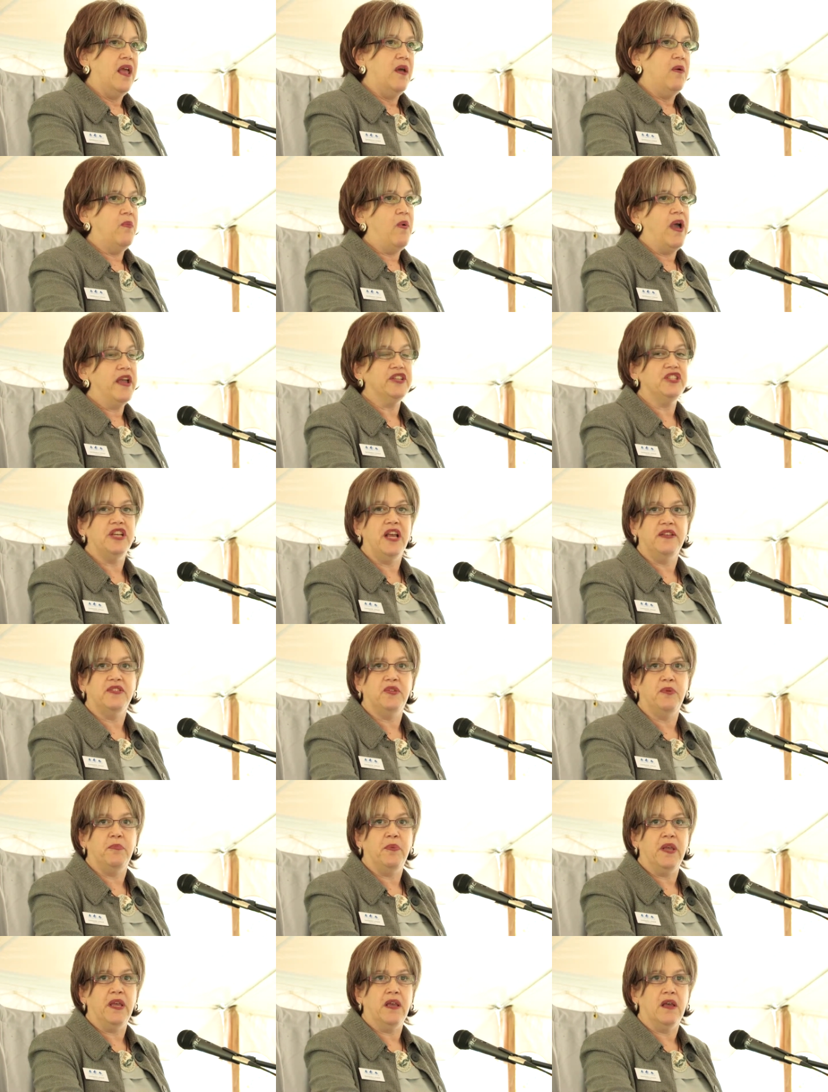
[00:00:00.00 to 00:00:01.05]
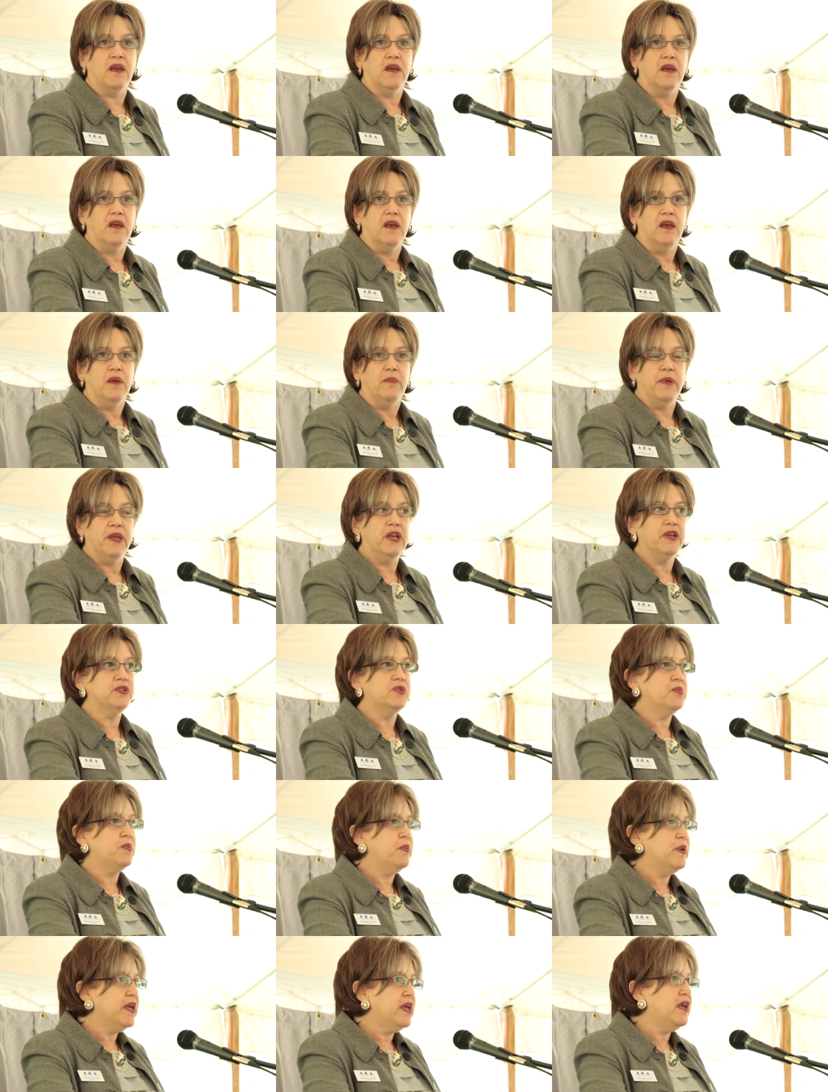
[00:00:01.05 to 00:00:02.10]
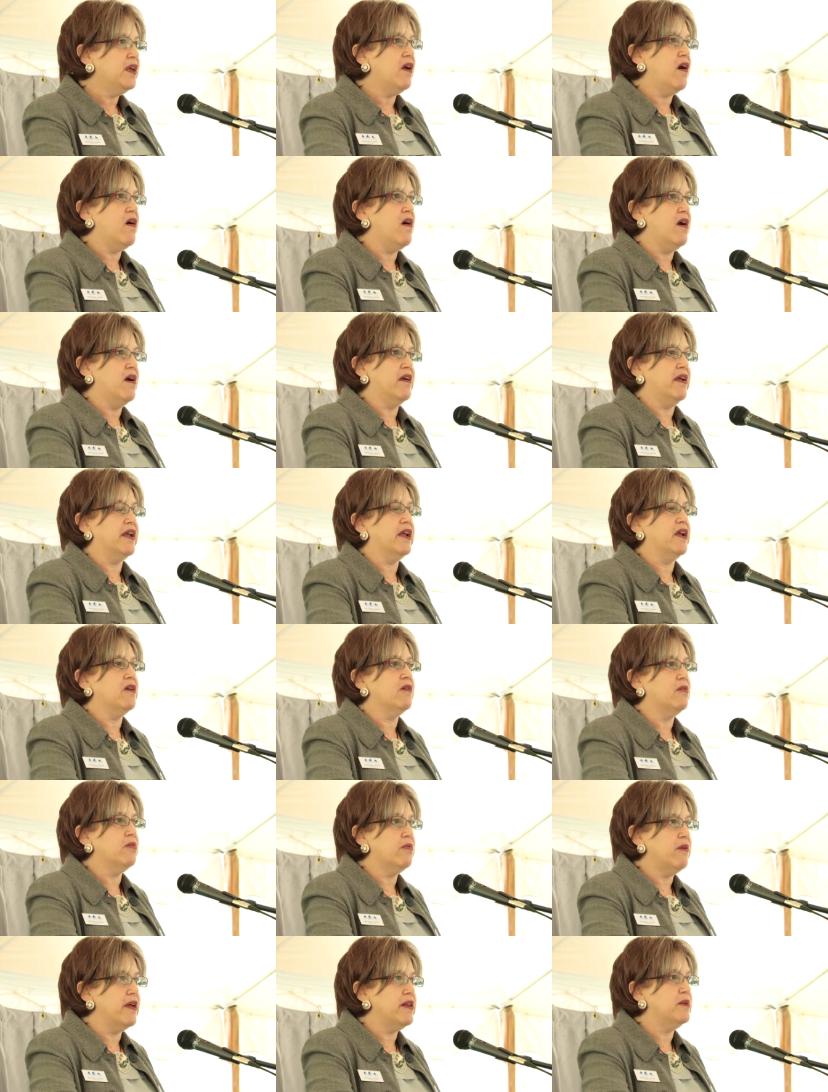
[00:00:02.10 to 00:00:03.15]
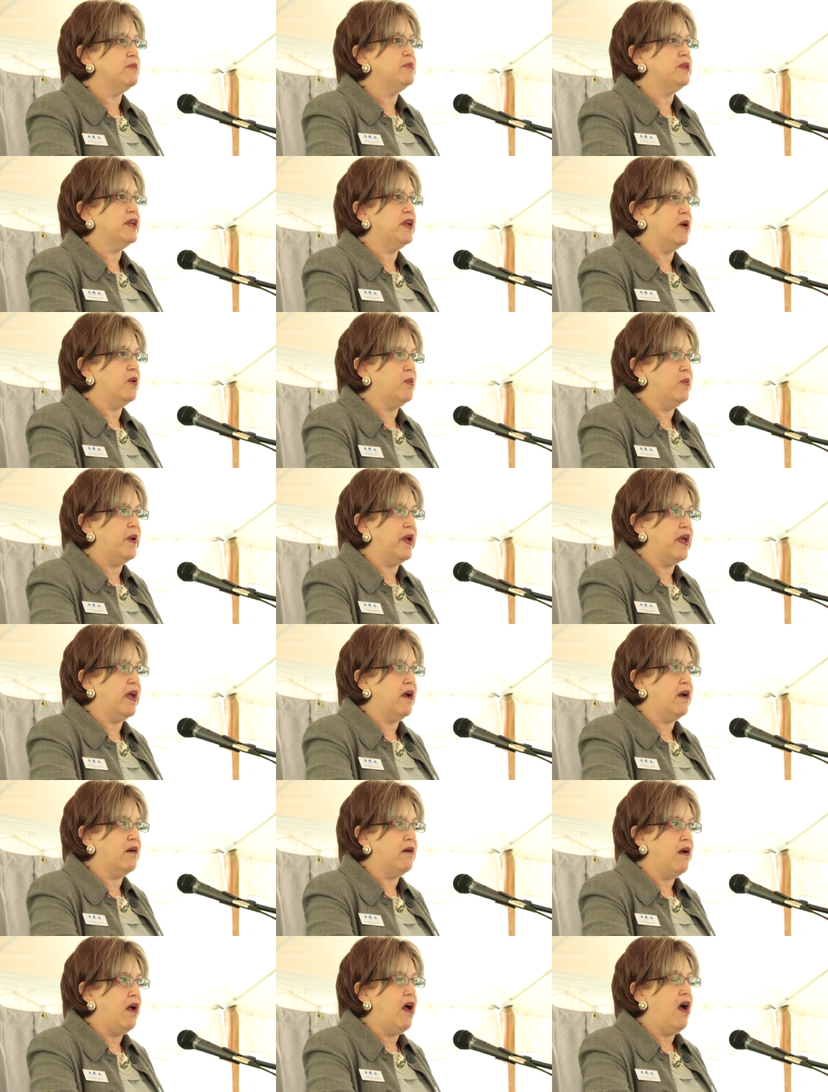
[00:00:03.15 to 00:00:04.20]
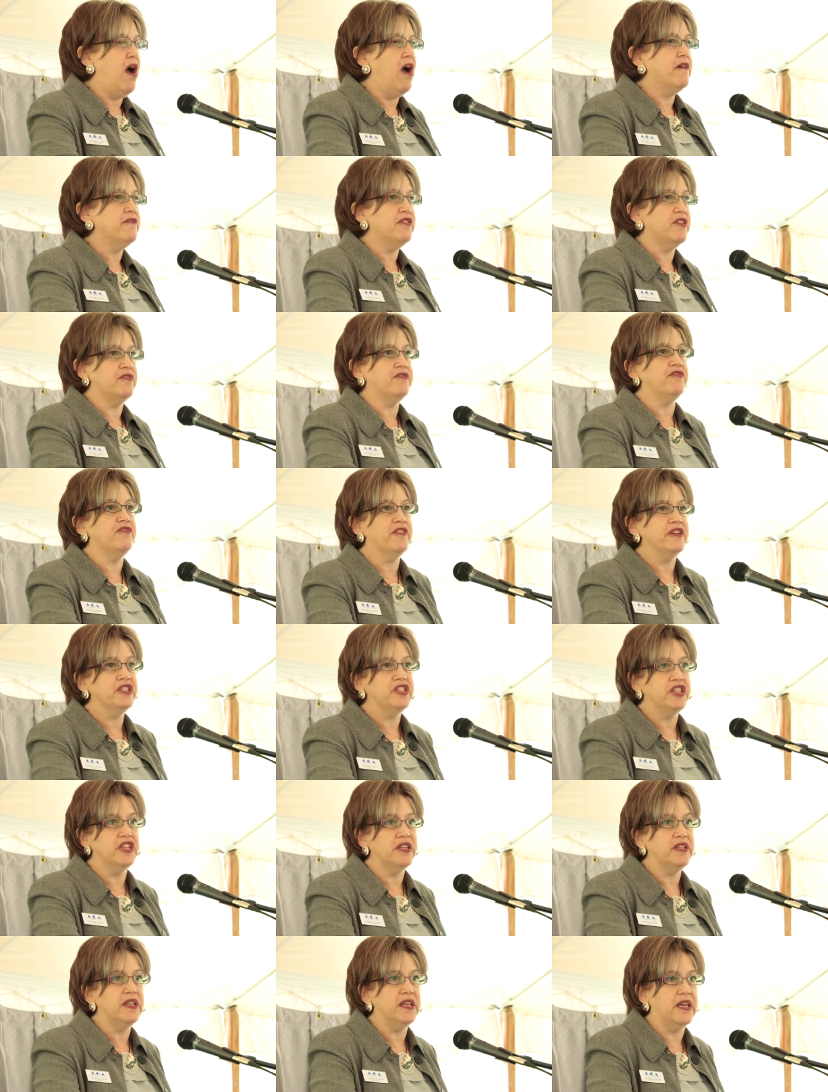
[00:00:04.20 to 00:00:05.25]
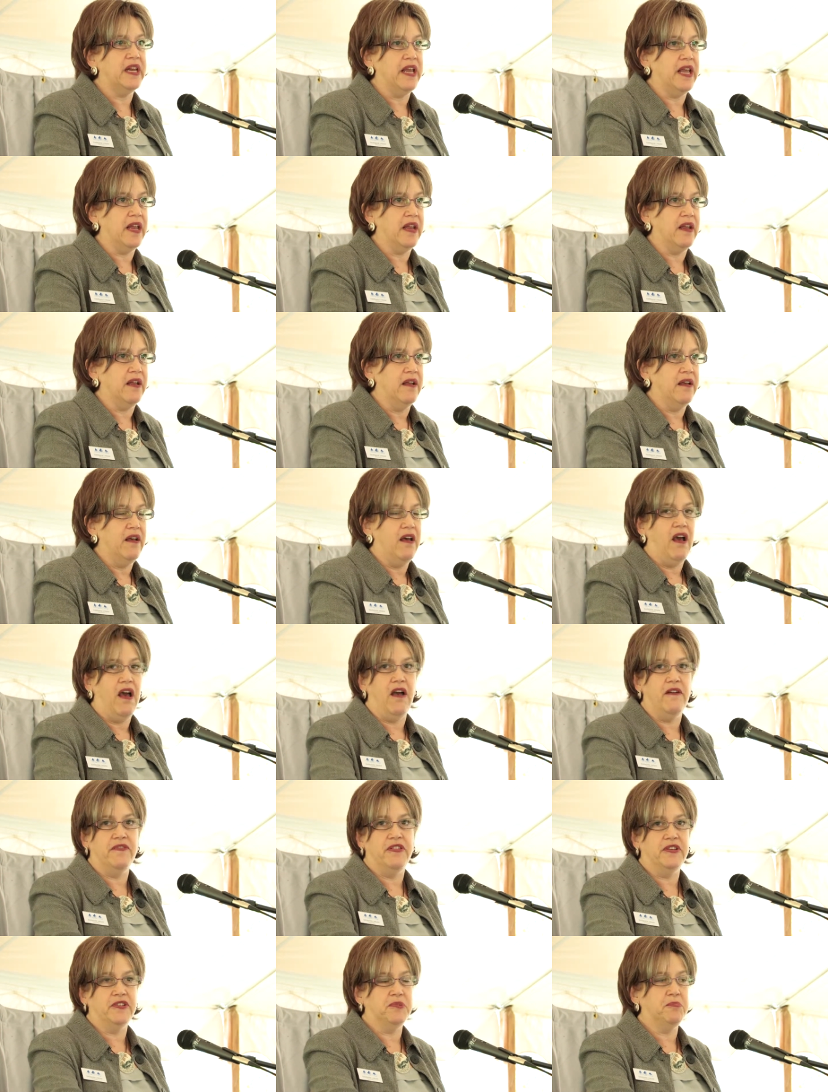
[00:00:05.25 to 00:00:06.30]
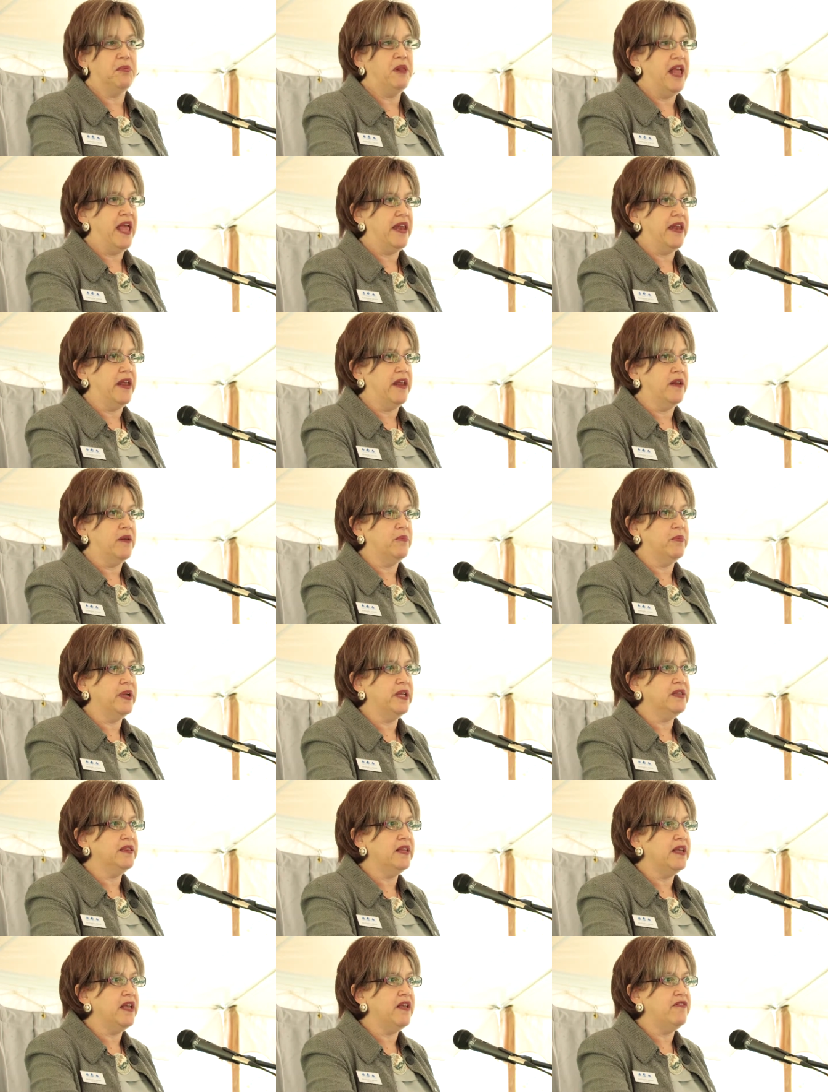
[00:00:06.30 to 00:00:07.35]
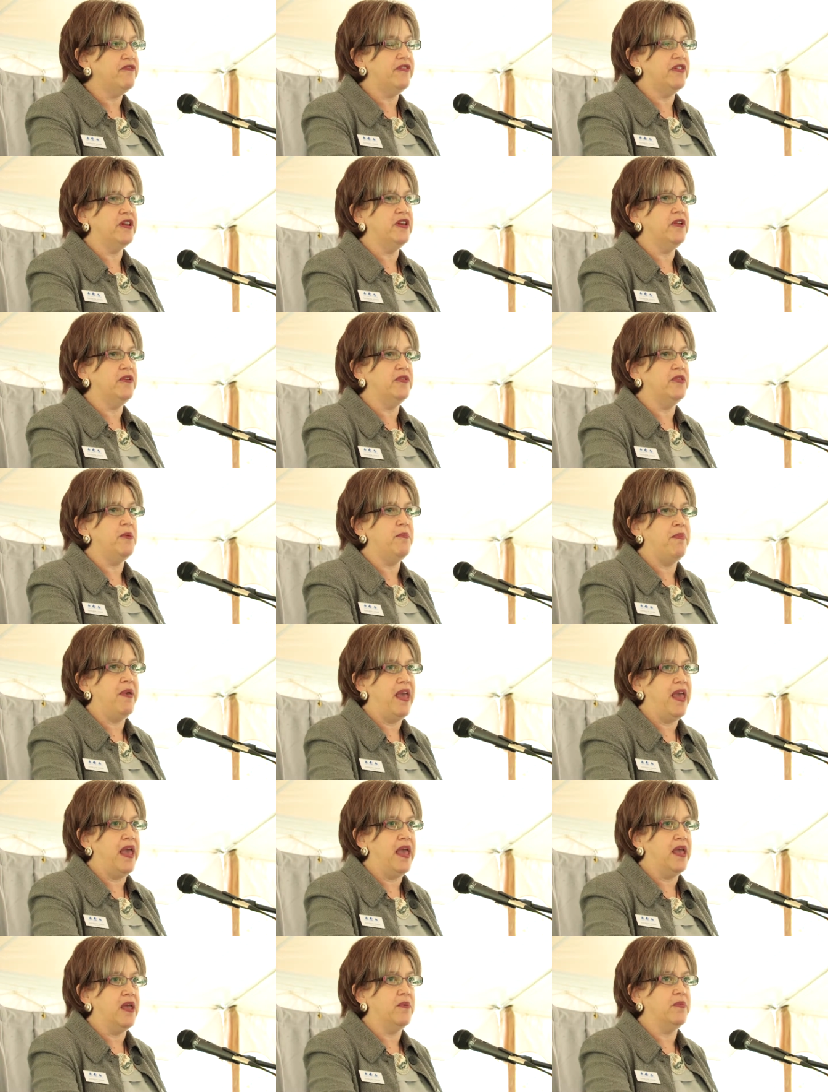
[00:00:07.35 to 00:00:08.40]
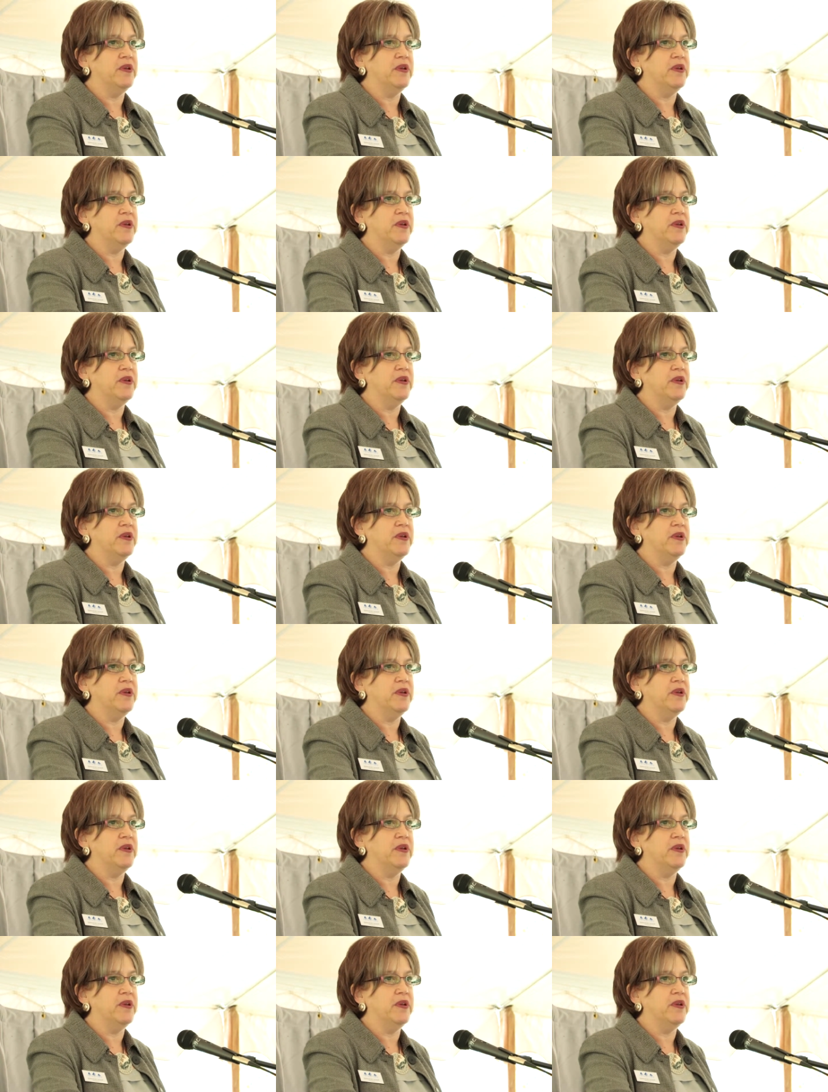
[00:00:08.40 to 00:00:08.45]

Why Chesapeake? Because we are incredibly aware of the fragility of this planet. We live near the bay.